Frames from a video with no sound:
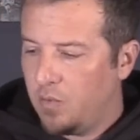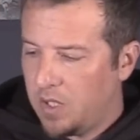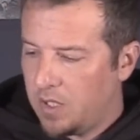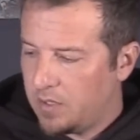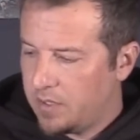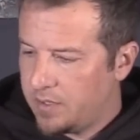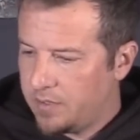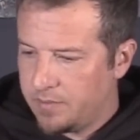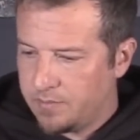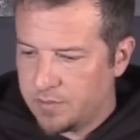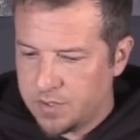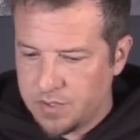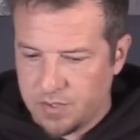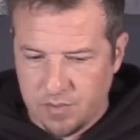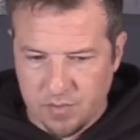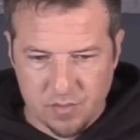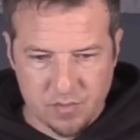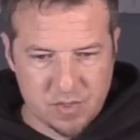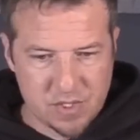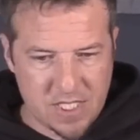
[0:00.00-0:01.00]
Welcome
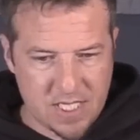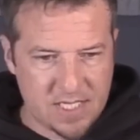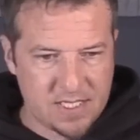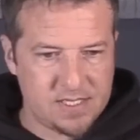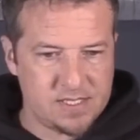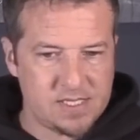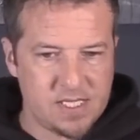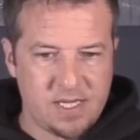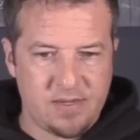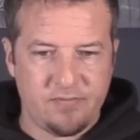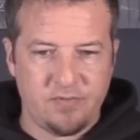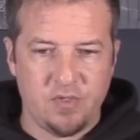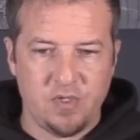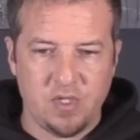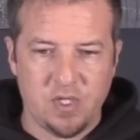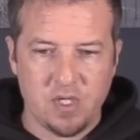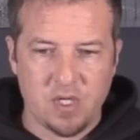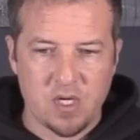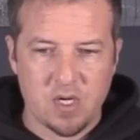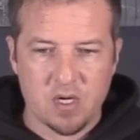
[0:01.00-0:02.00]
to Jazz
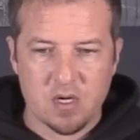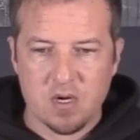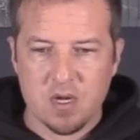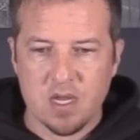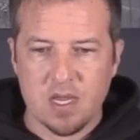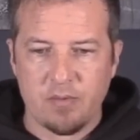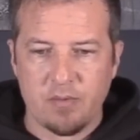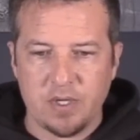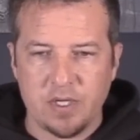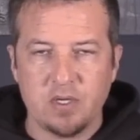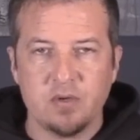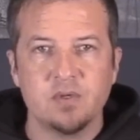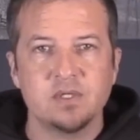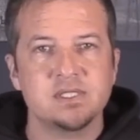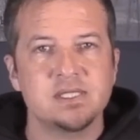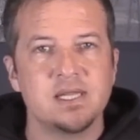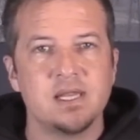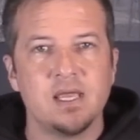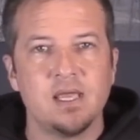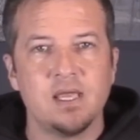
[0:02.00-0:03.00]
After Dark. How we
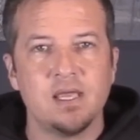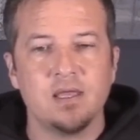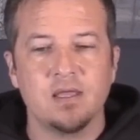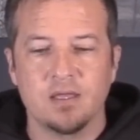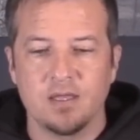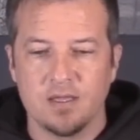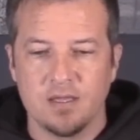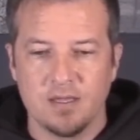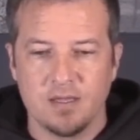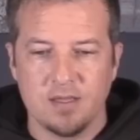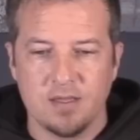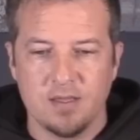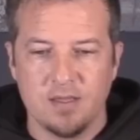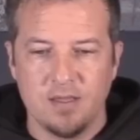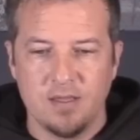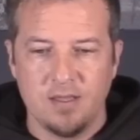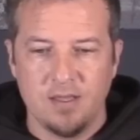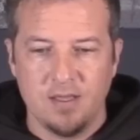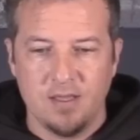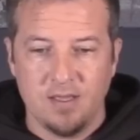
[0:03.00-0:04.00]
doing today?
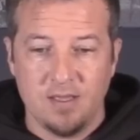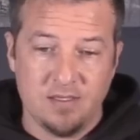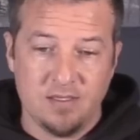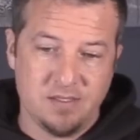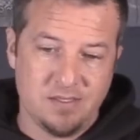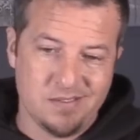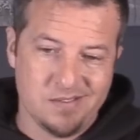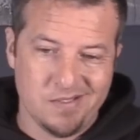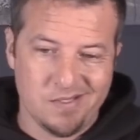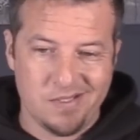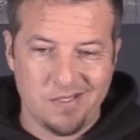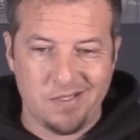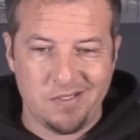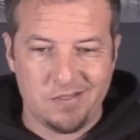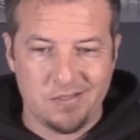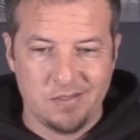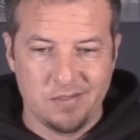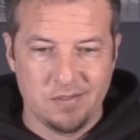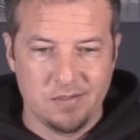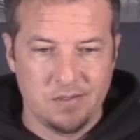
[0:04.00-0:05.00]
Tonight.
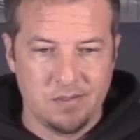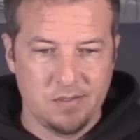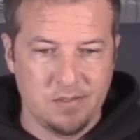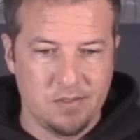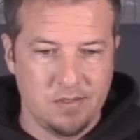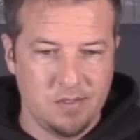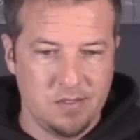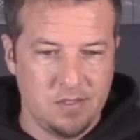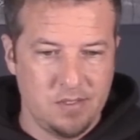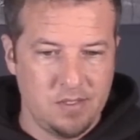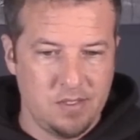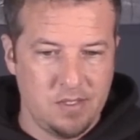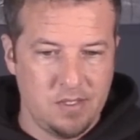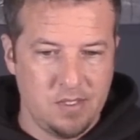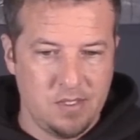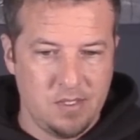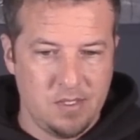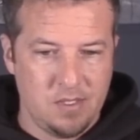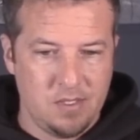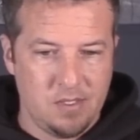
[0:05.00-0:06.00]

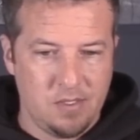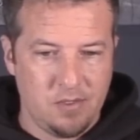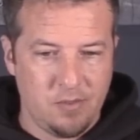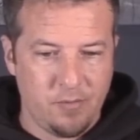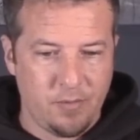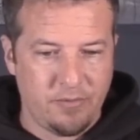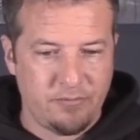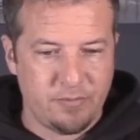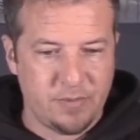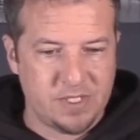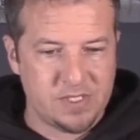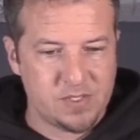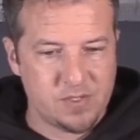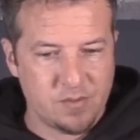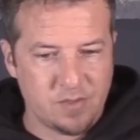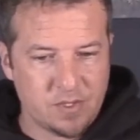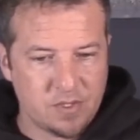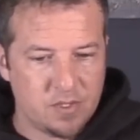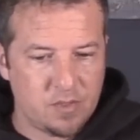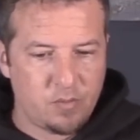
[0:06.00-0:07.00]
Hope everybody's
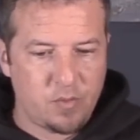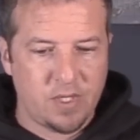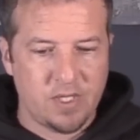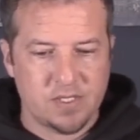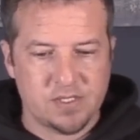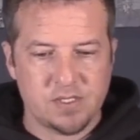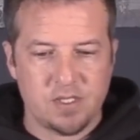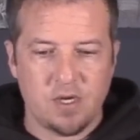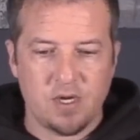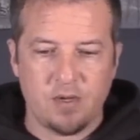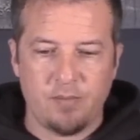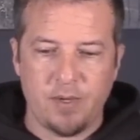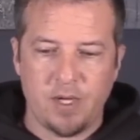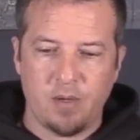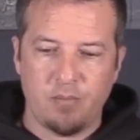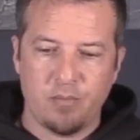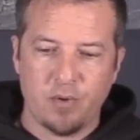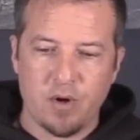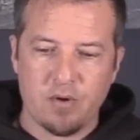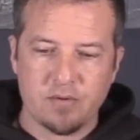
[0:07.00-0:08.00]
doing good. We're going to talk
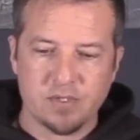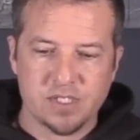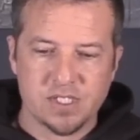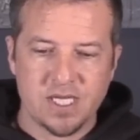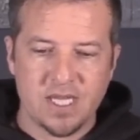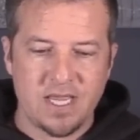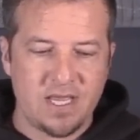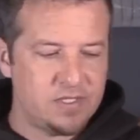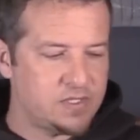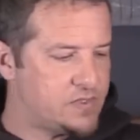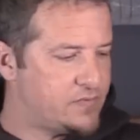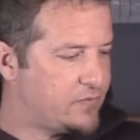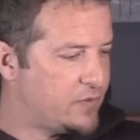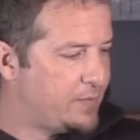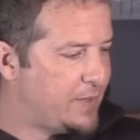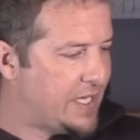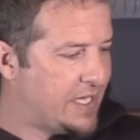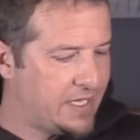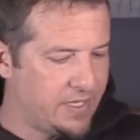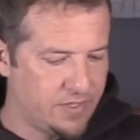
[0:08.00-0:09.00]
about brokerage accounts
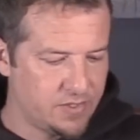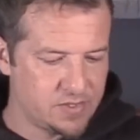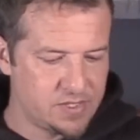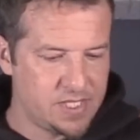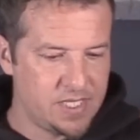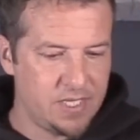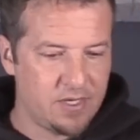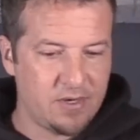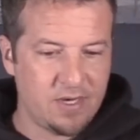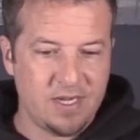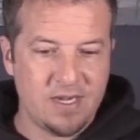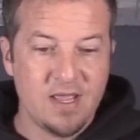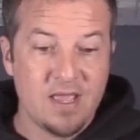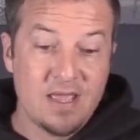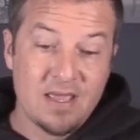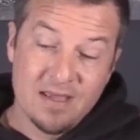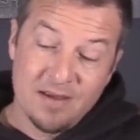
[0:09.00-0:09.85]
for beginners here, and